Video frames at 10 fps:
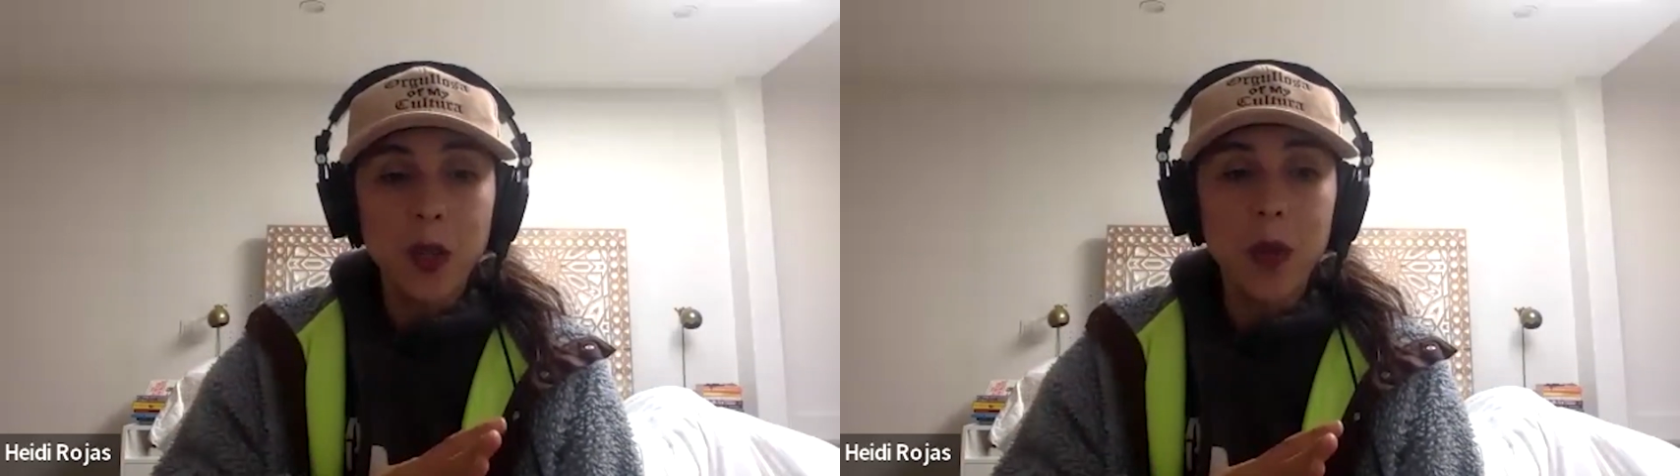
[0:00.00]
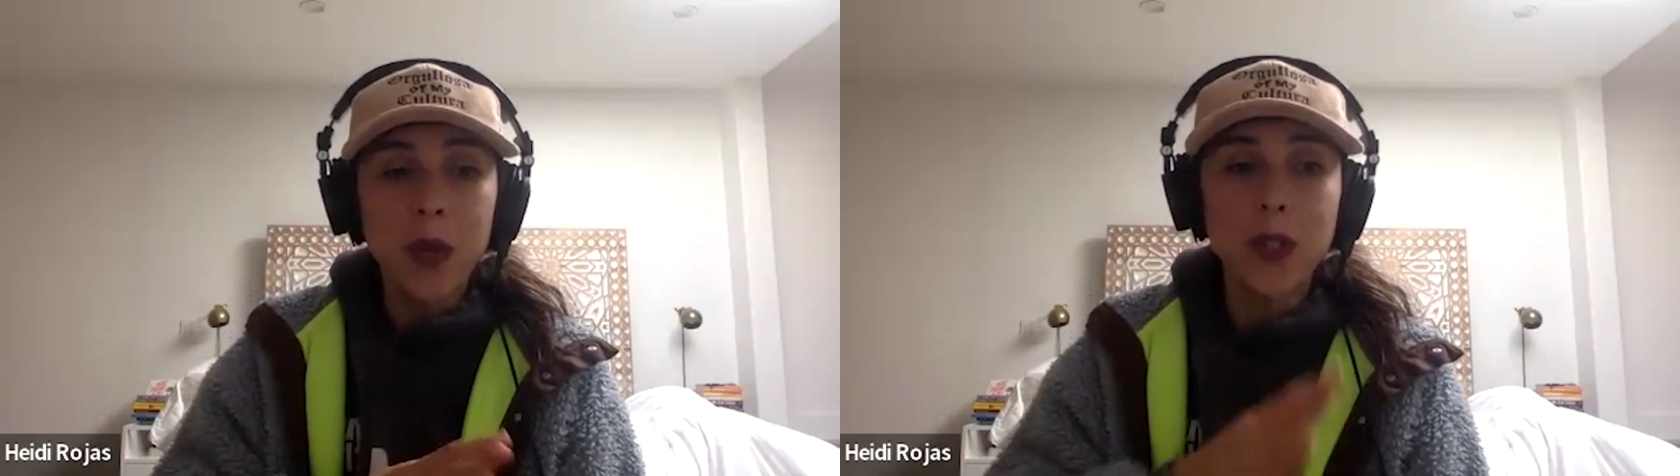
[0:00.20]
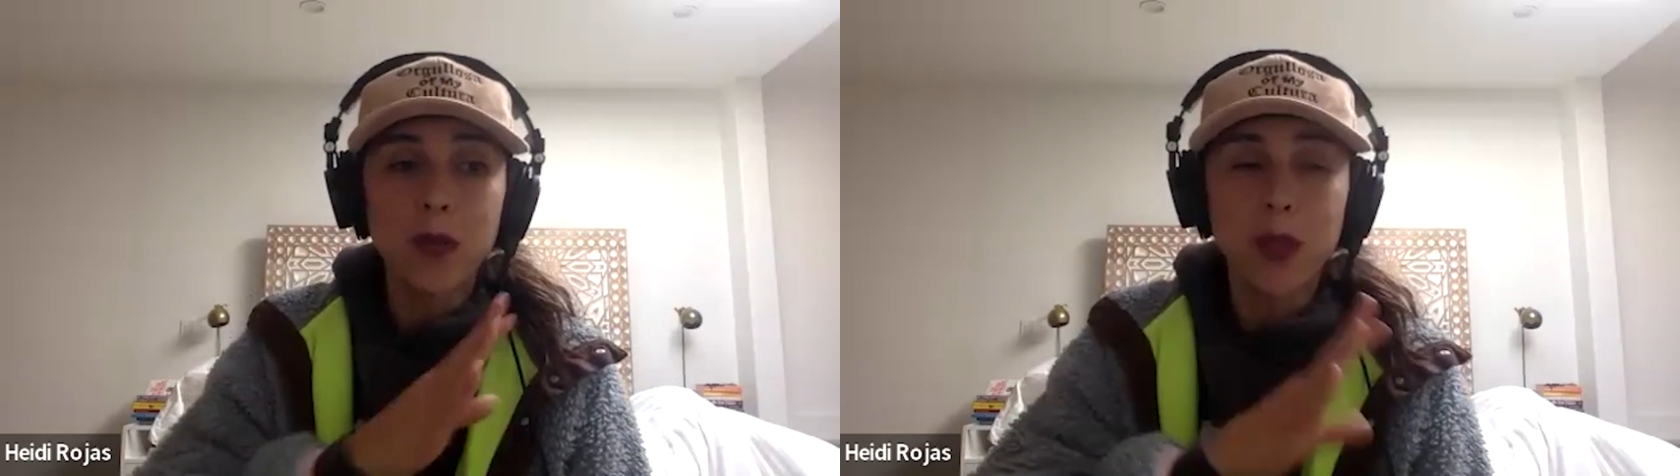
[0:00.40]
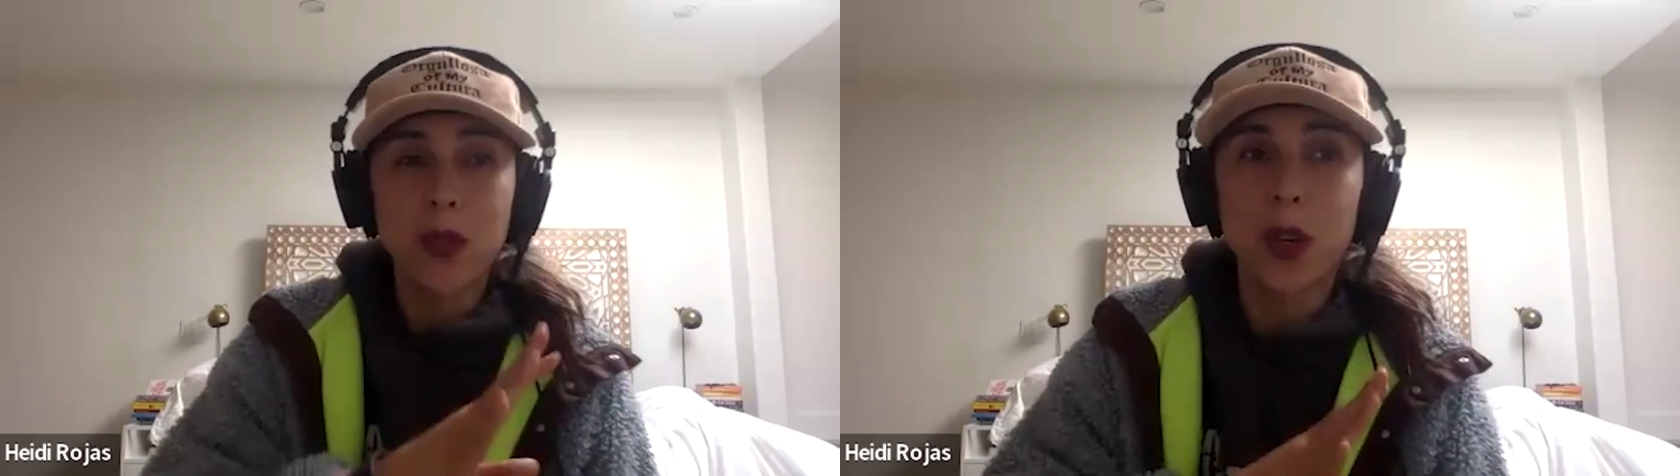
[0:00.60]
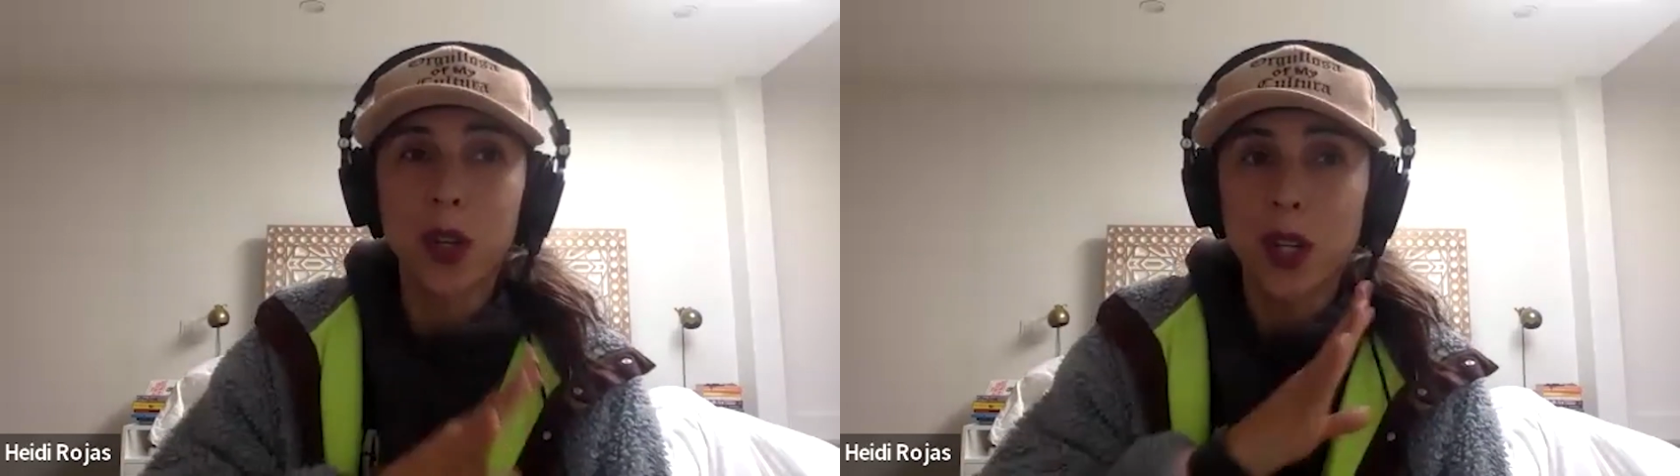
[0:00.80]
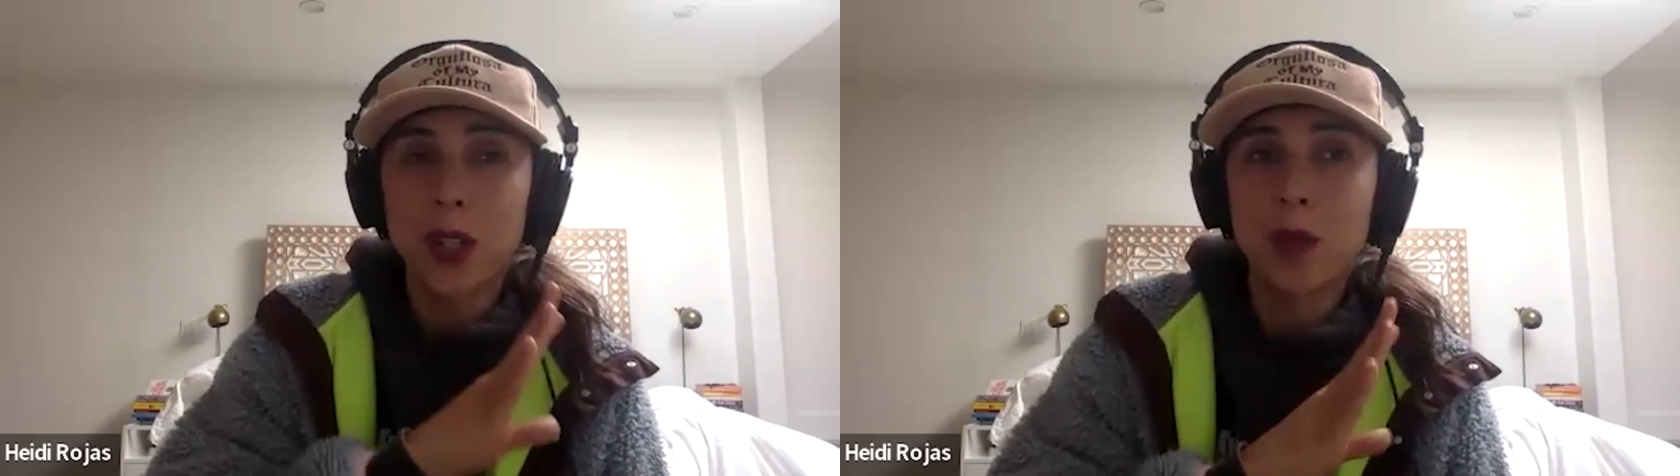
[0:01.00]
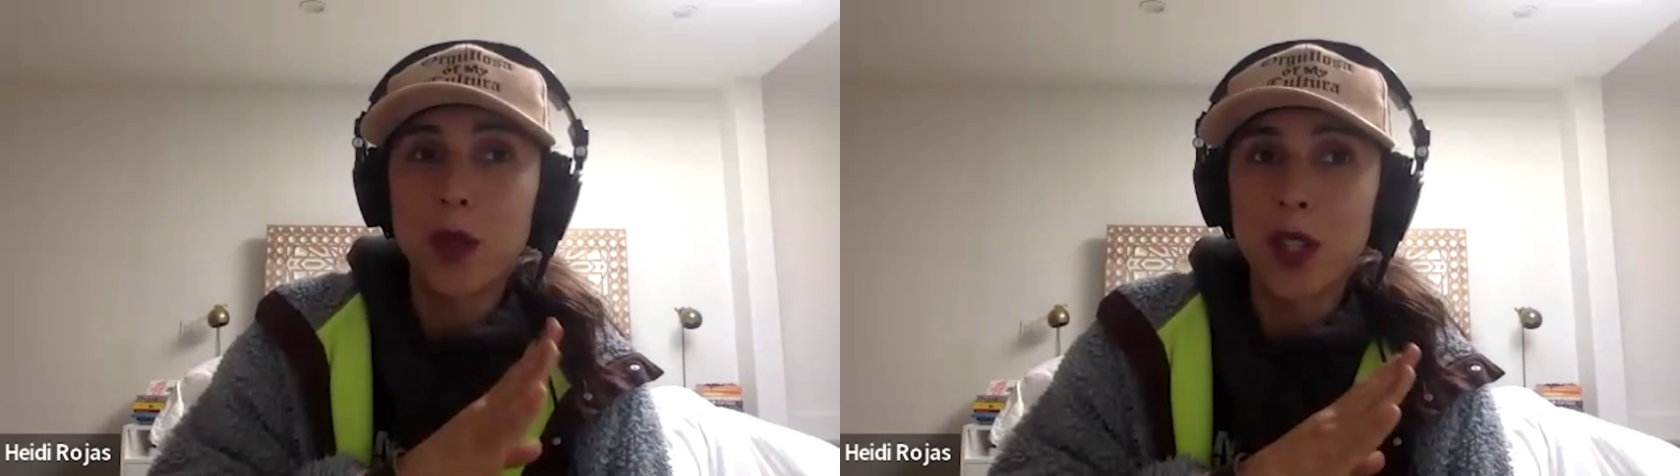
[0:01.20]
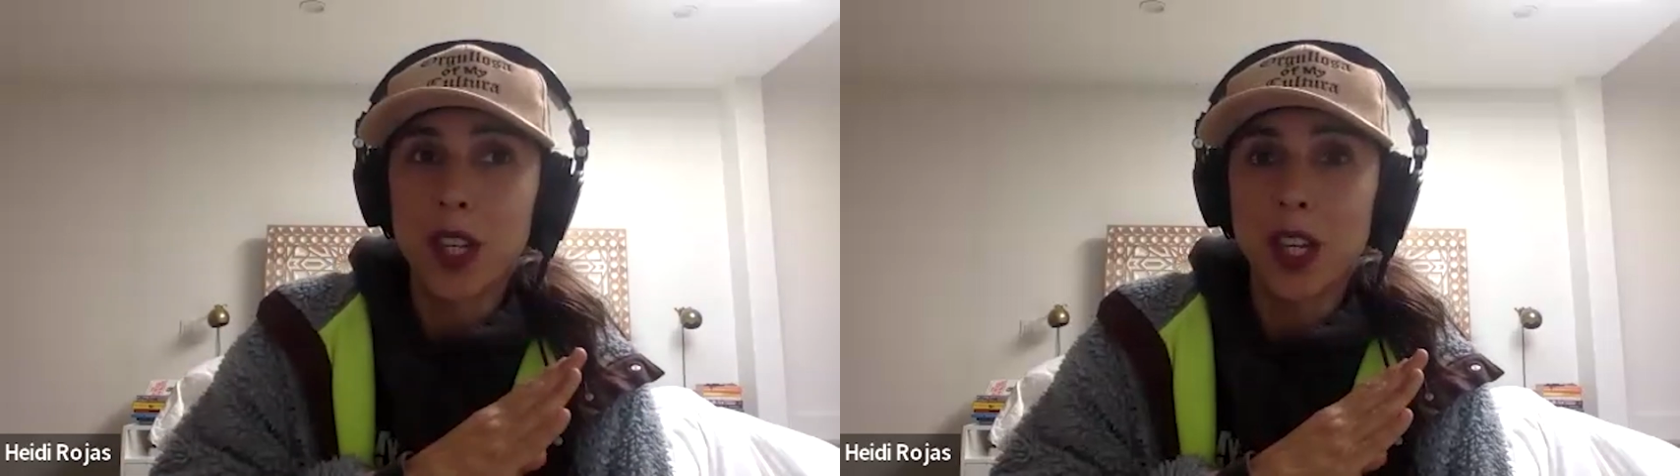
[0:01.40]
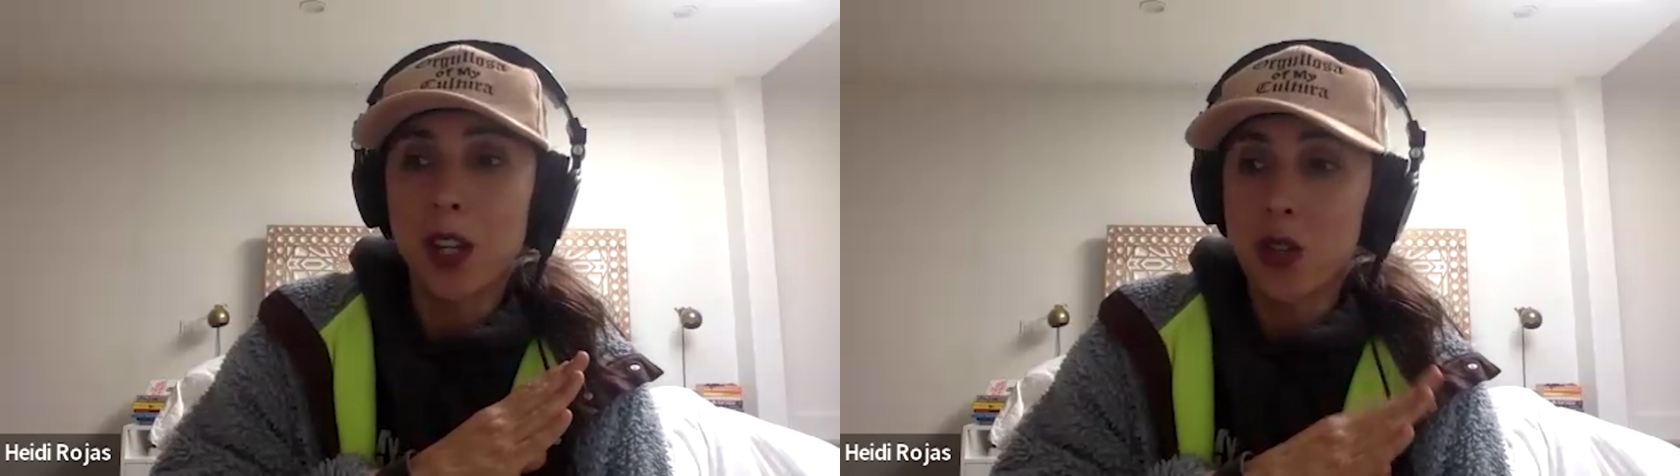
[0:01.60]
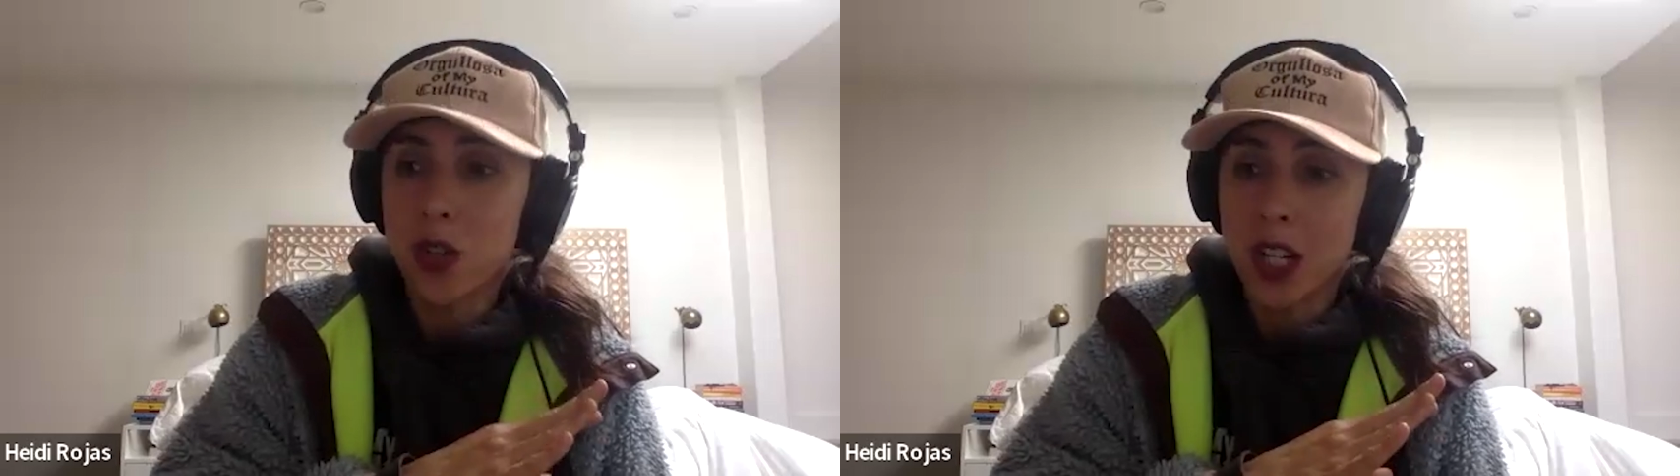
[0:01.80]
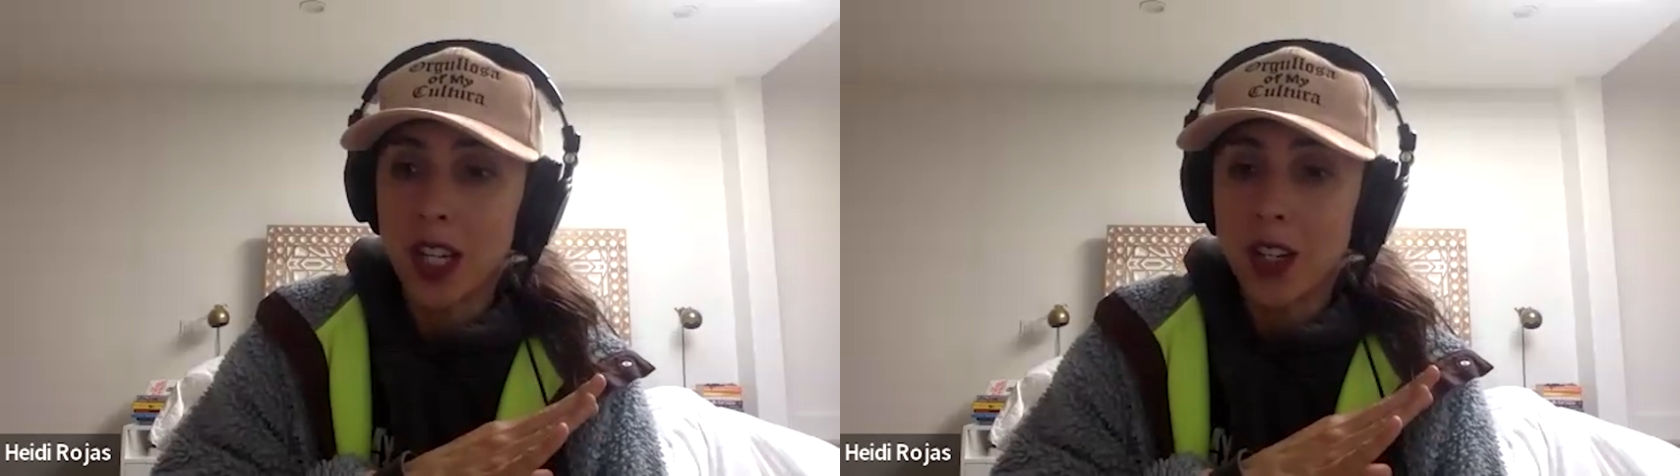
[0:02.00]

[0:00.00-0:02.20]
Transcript: pulse of what's going on in the music industry,